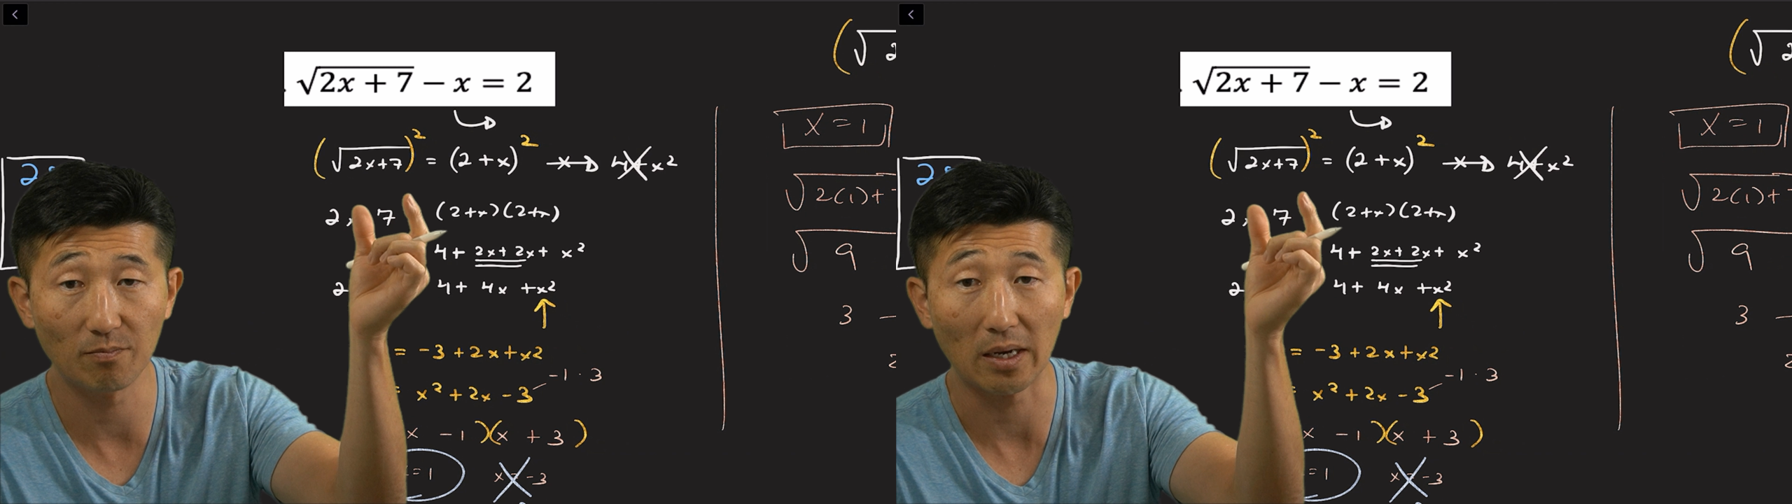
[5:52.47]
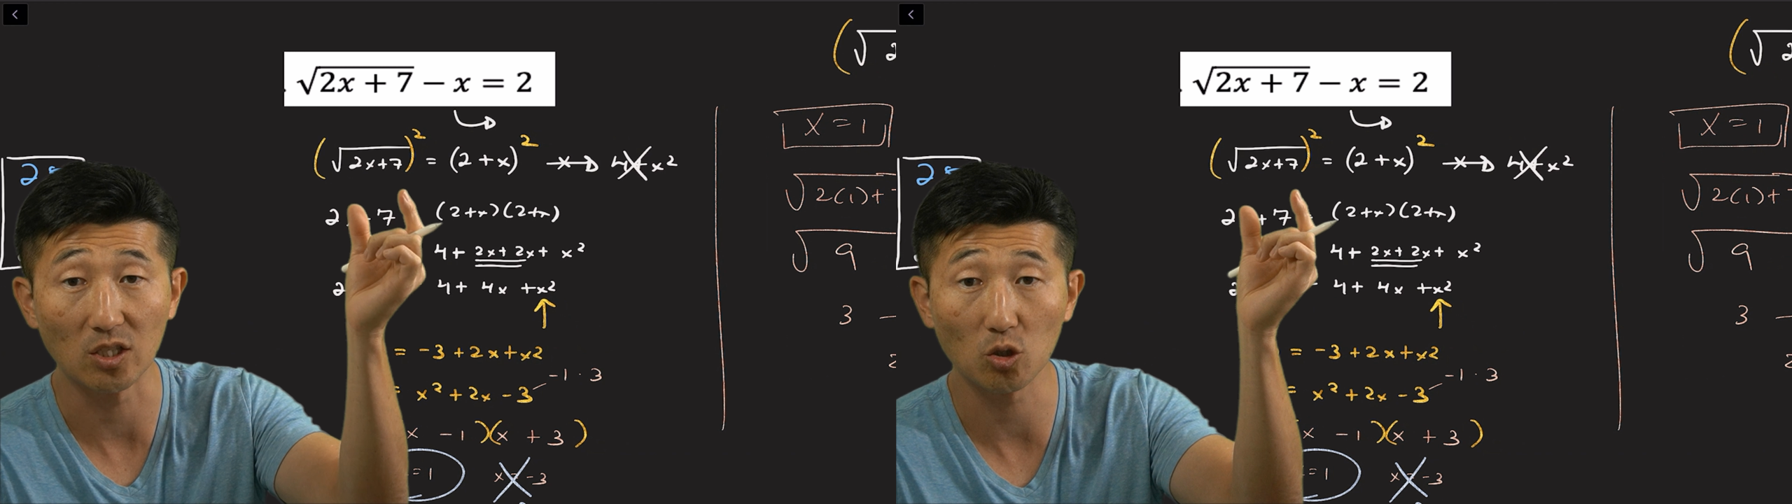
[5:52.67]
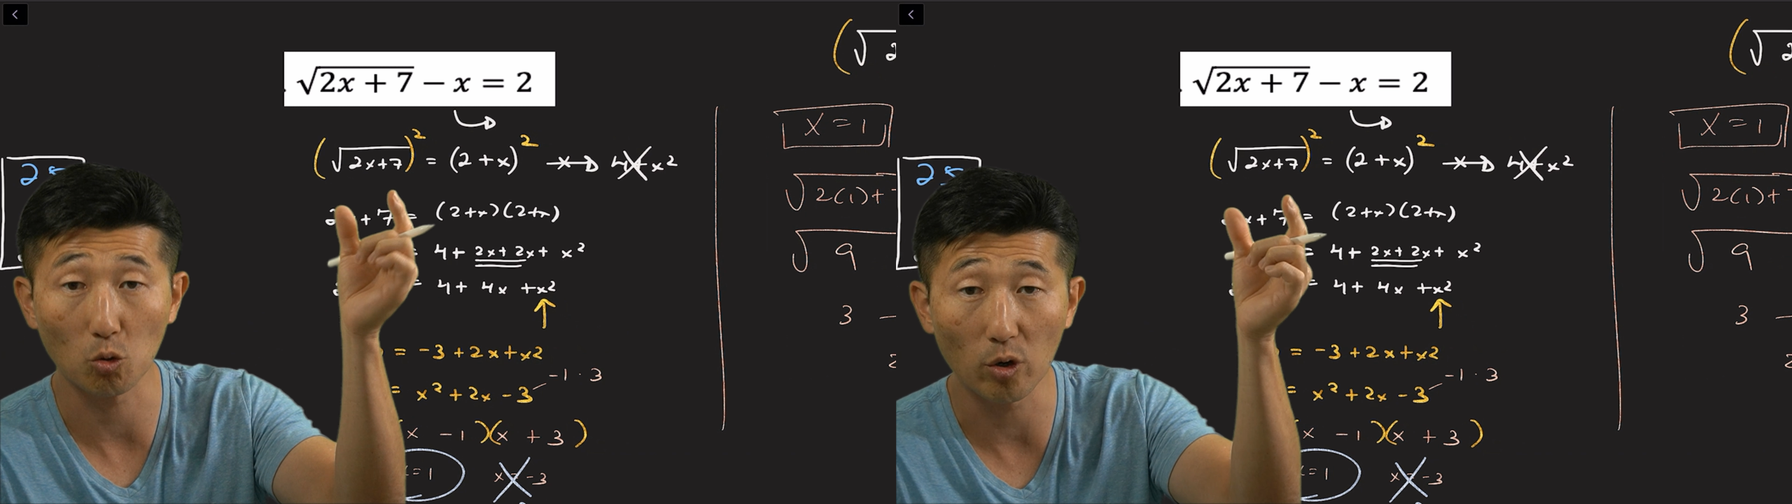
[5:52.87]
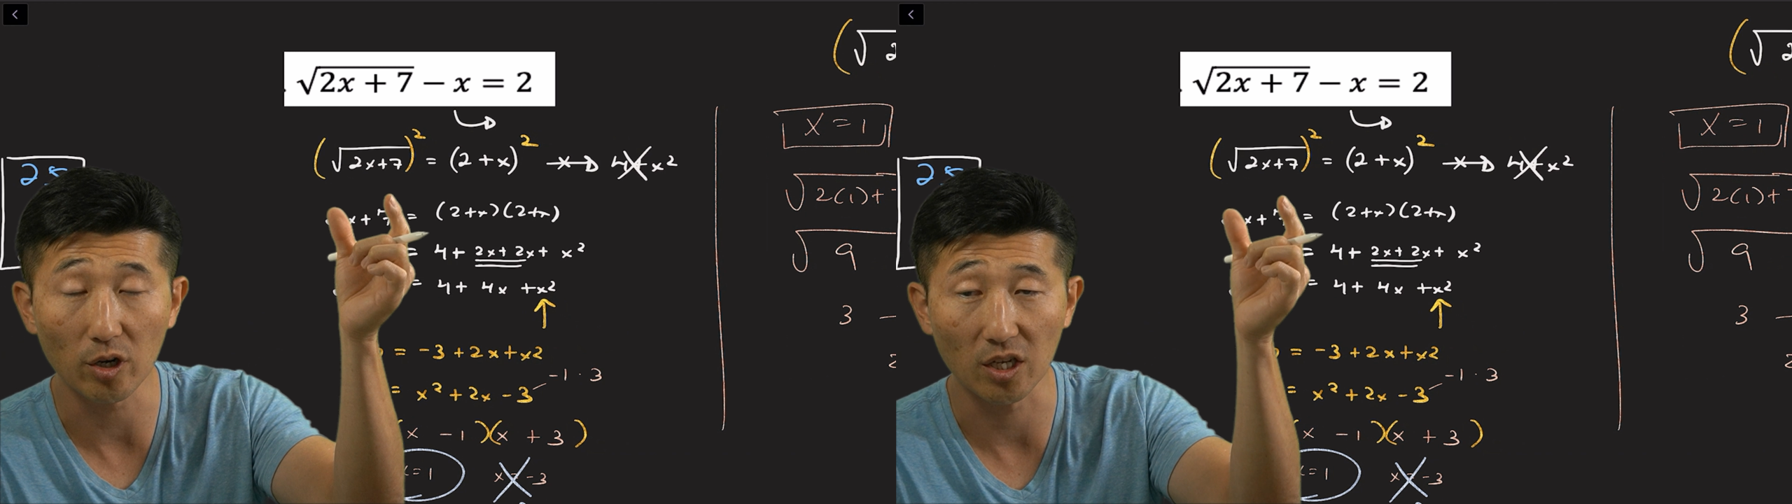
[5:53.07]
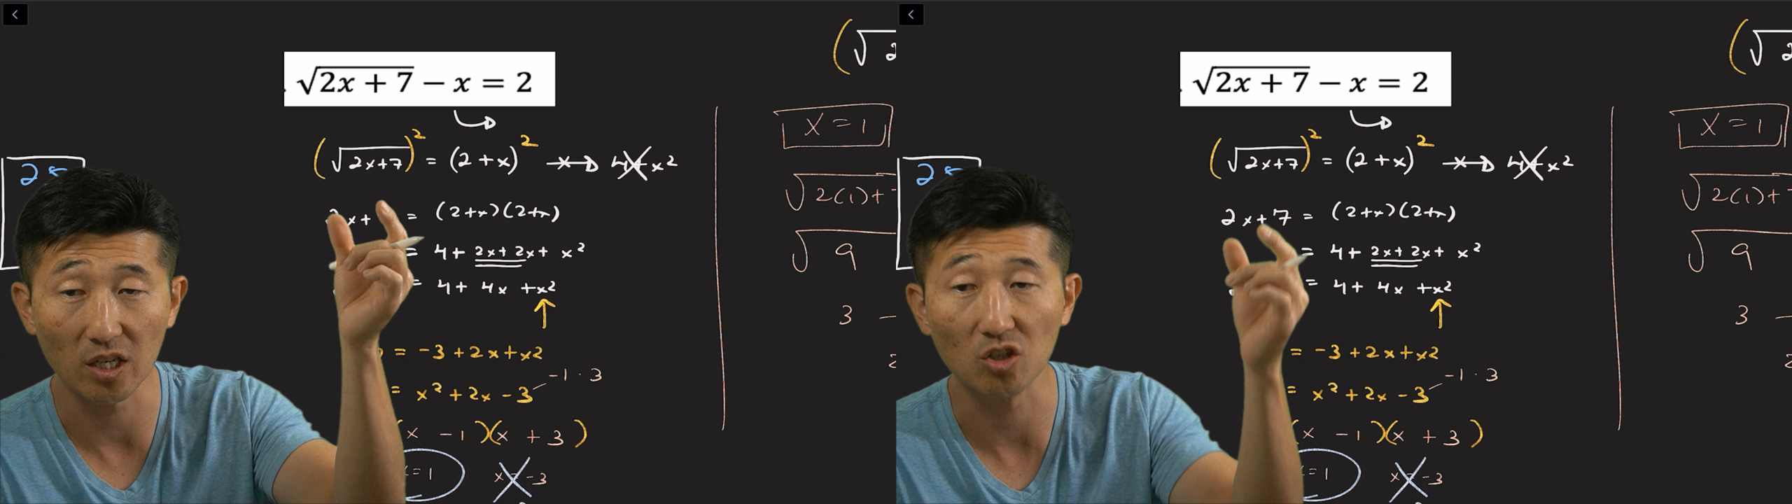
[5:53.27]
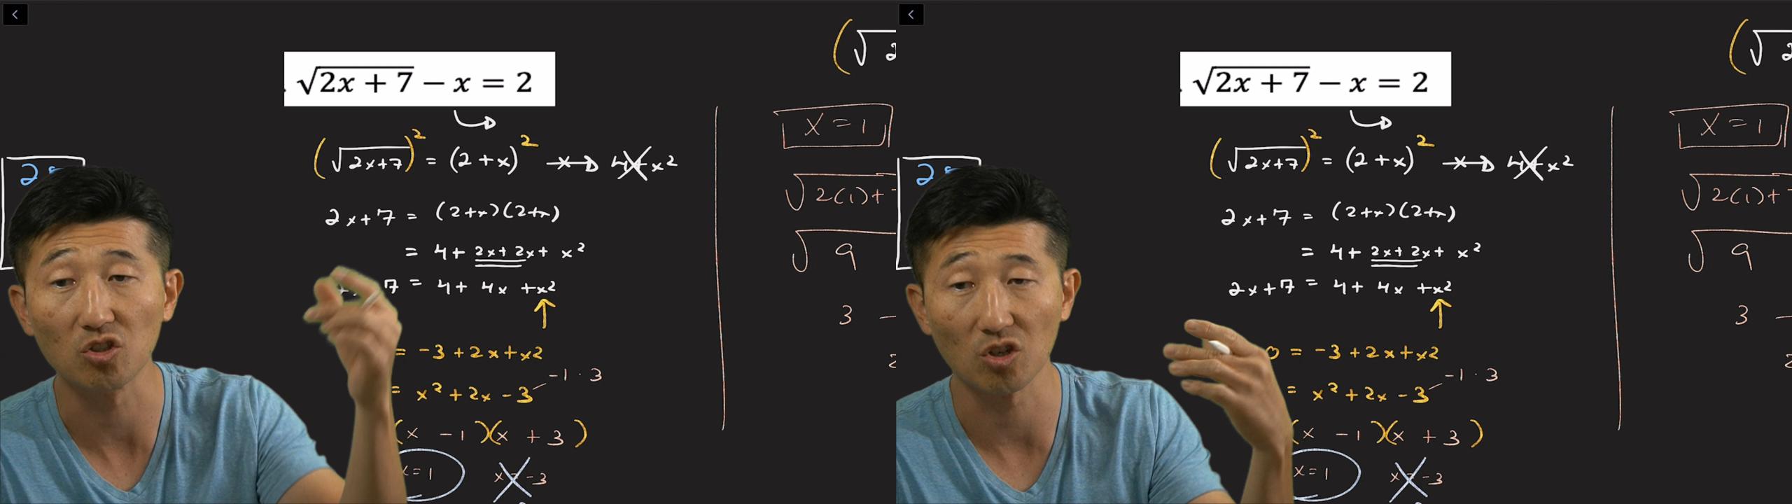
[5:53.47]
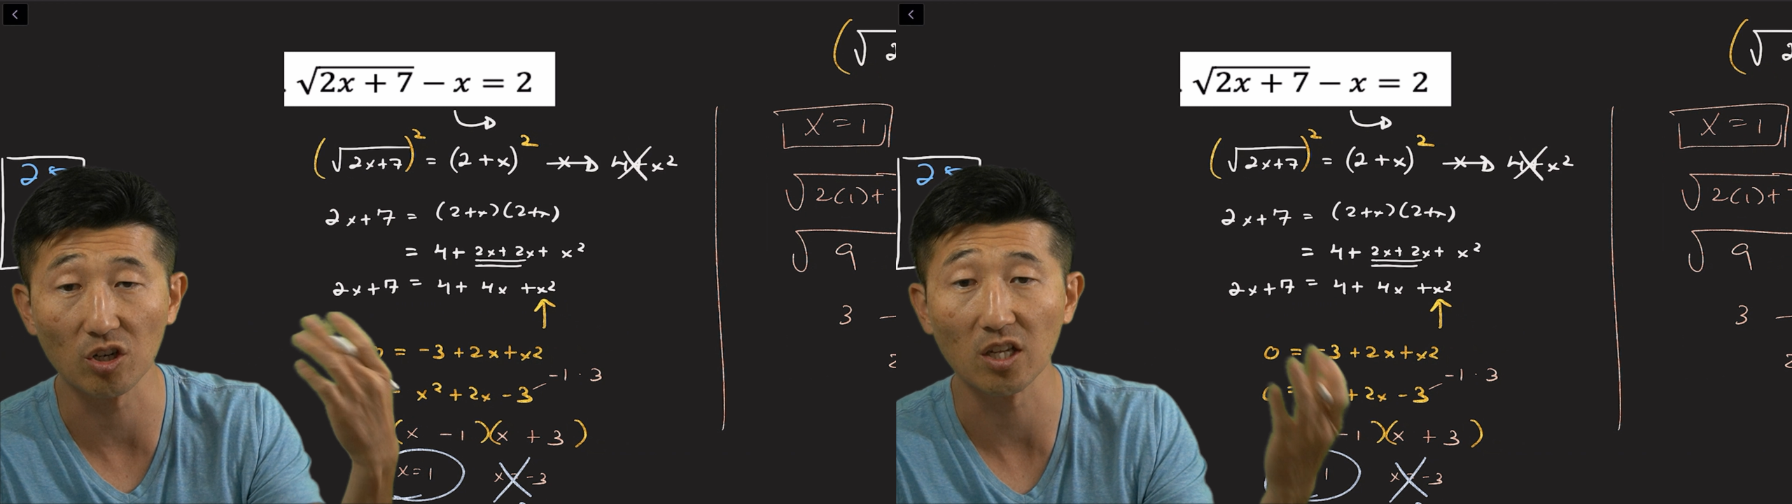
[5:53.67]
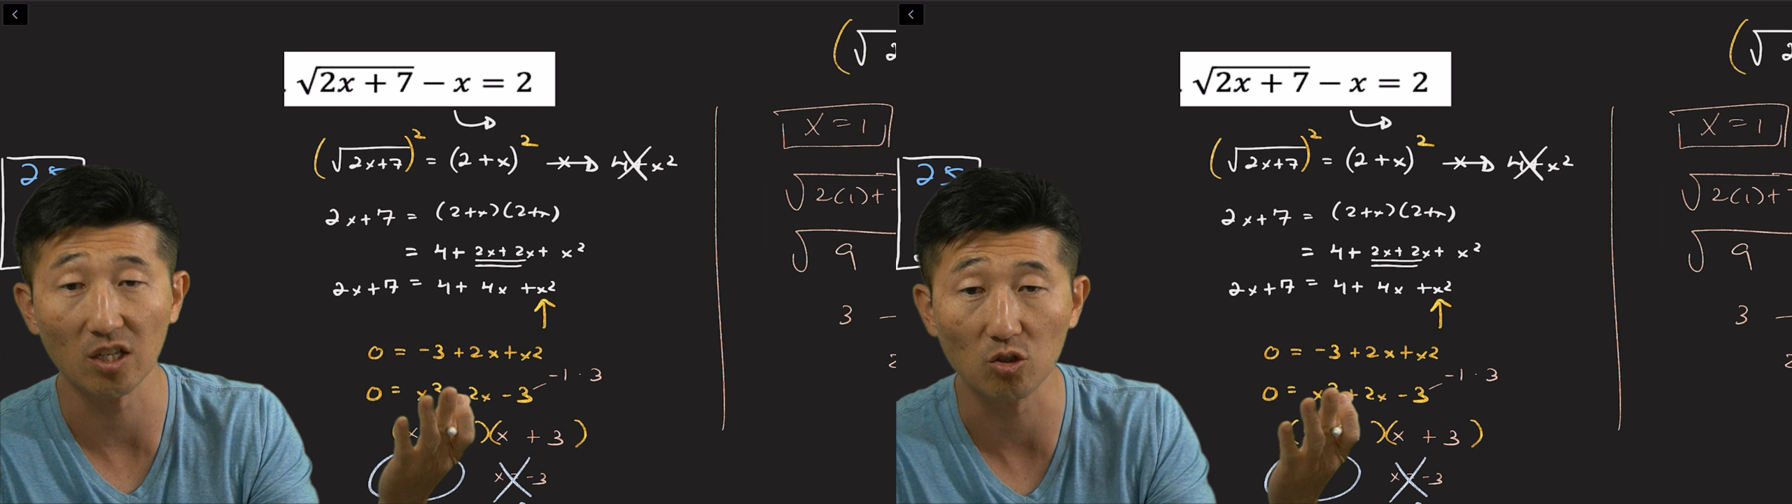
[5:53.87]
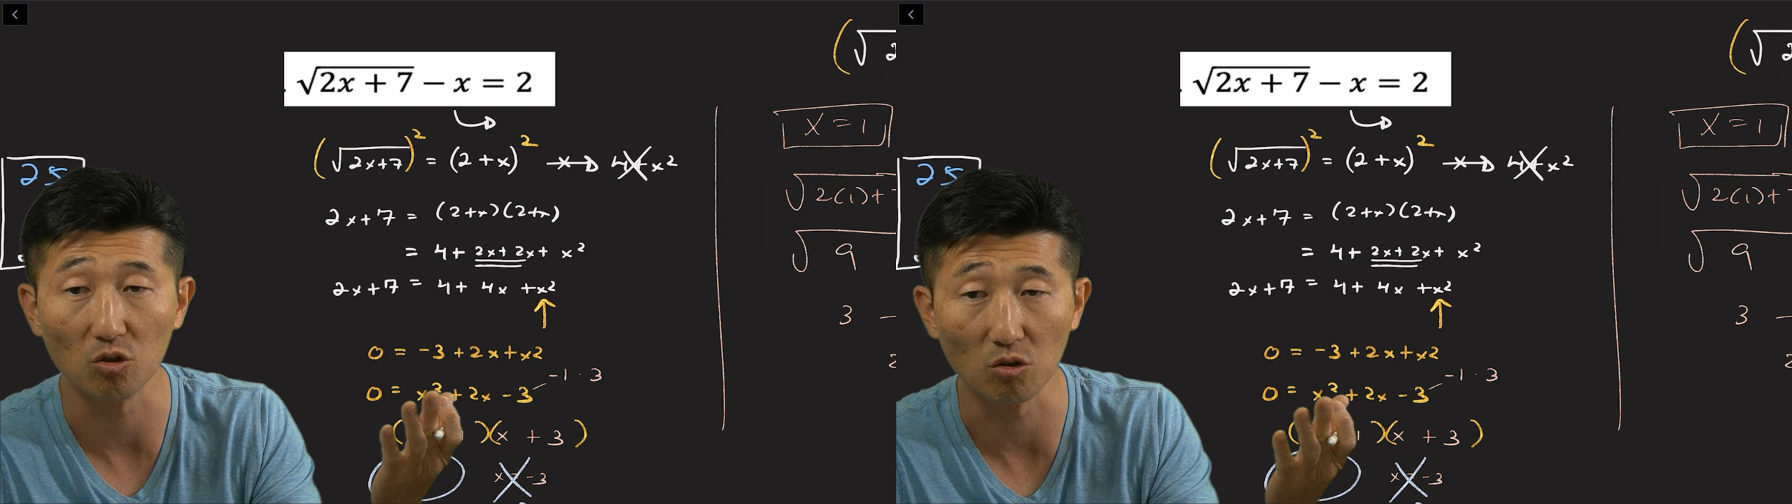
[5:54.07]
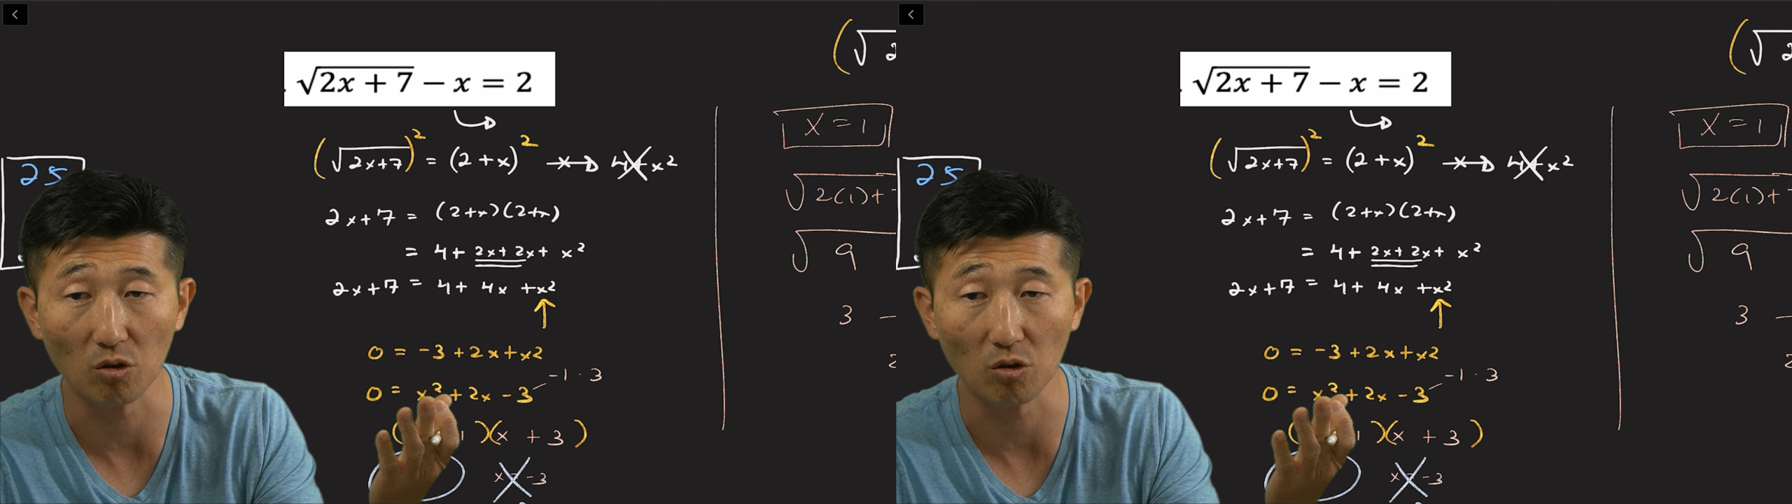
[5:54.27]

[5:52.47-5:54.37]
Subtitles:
By squaring it, you're turning it into